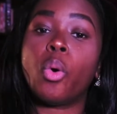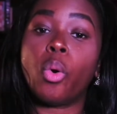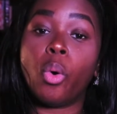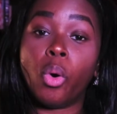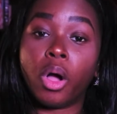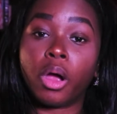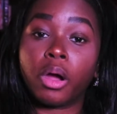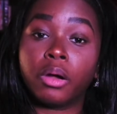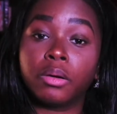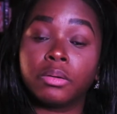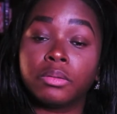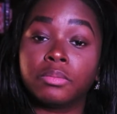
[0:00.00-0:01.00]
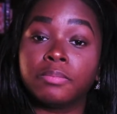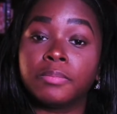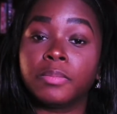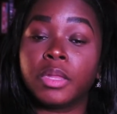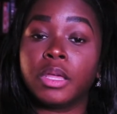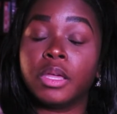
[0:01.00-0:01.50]
or
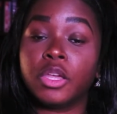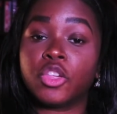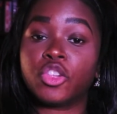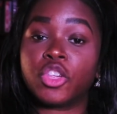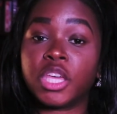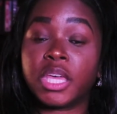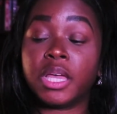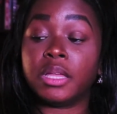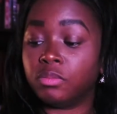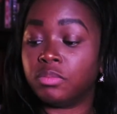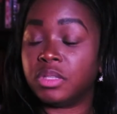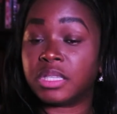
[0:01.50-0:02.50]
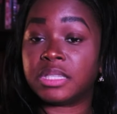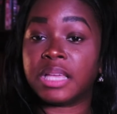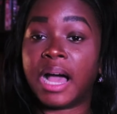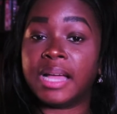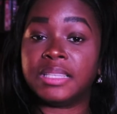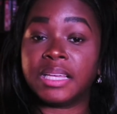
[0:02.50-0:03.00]
she can
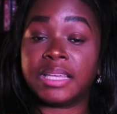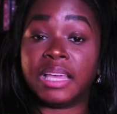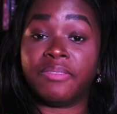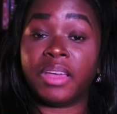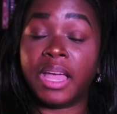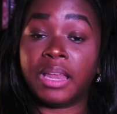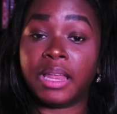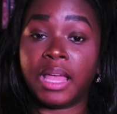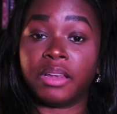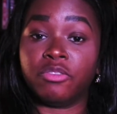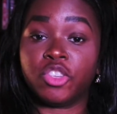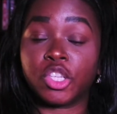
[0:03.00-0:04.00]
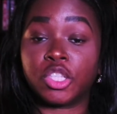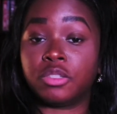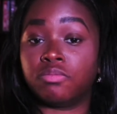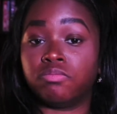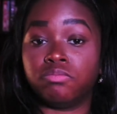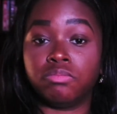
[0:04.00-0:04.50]
decide to give in and
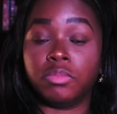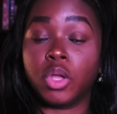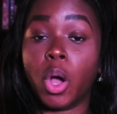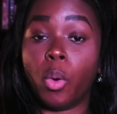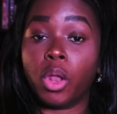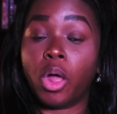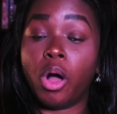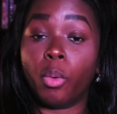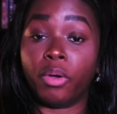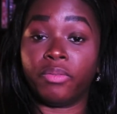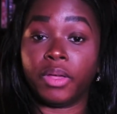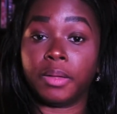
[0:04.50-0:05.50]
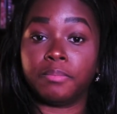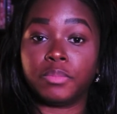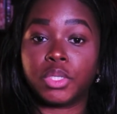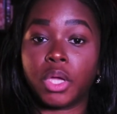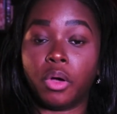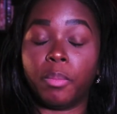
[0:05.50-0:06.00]
just go along with it.
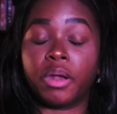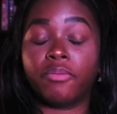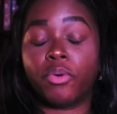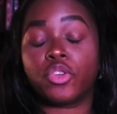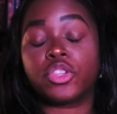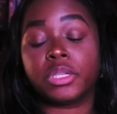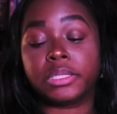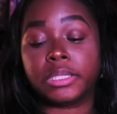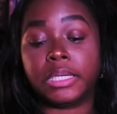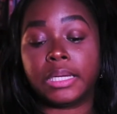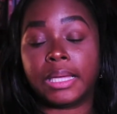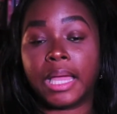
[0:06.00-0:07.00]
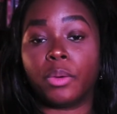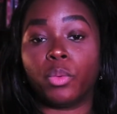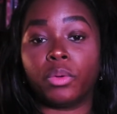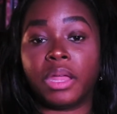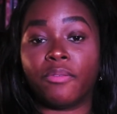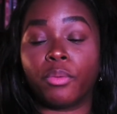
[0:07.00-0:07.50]
So, but unfortunately, again,
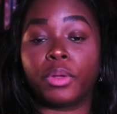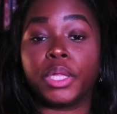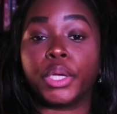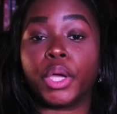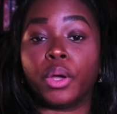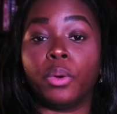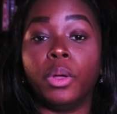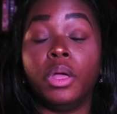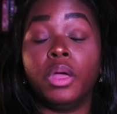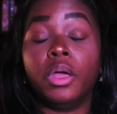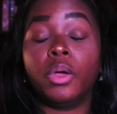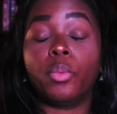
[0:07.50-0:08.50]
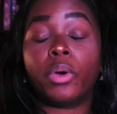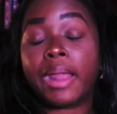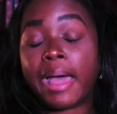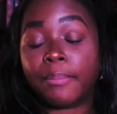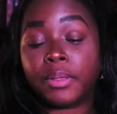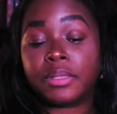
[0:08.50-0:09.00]
we'll never really know what
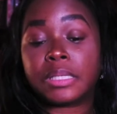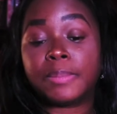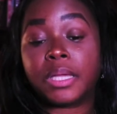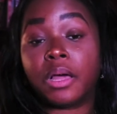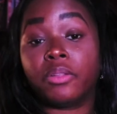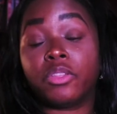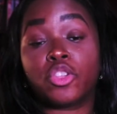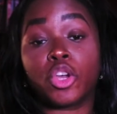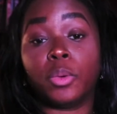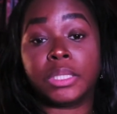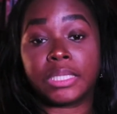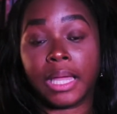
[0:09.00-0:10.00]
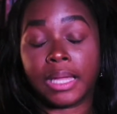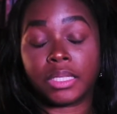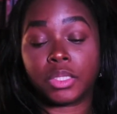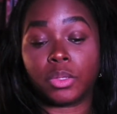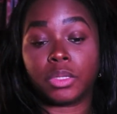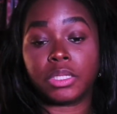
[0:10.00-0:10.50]
happens because the show is
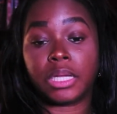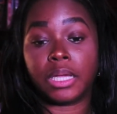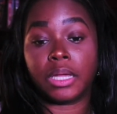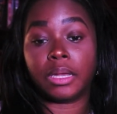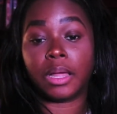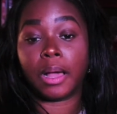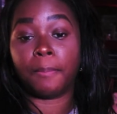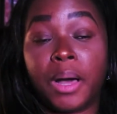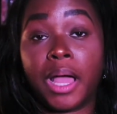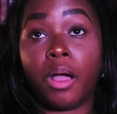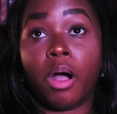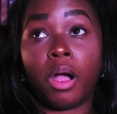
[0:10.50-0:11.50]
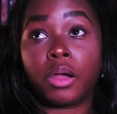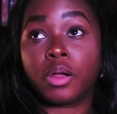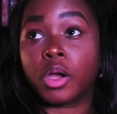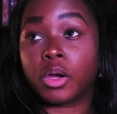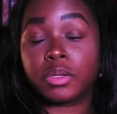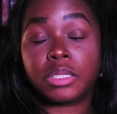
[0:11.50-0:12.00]
canceled, and my heart
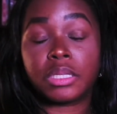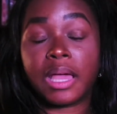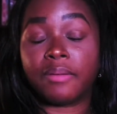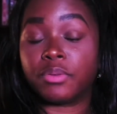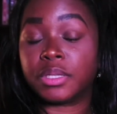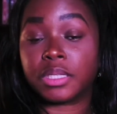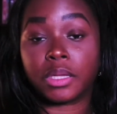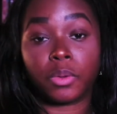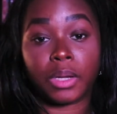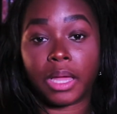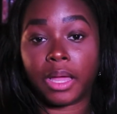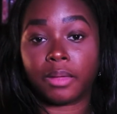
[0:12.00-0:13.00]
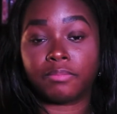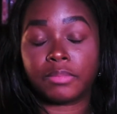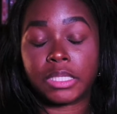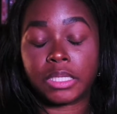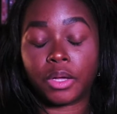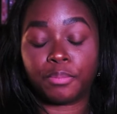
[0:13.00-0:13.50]
hurts every single day.
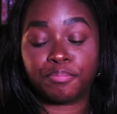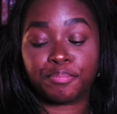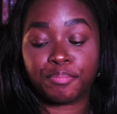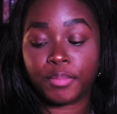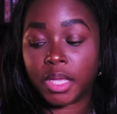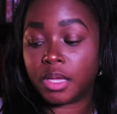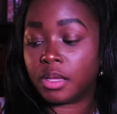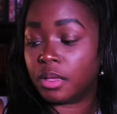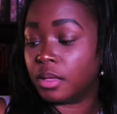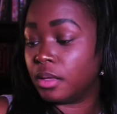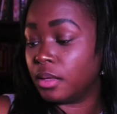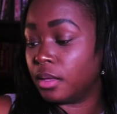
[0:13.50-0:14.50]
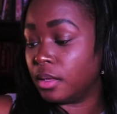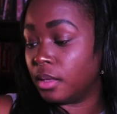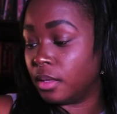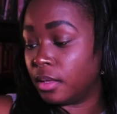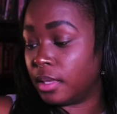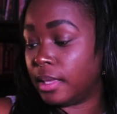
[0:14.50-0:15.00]
So
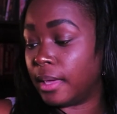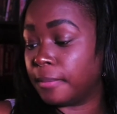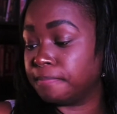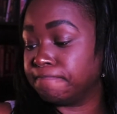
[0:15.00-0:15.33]
yeah,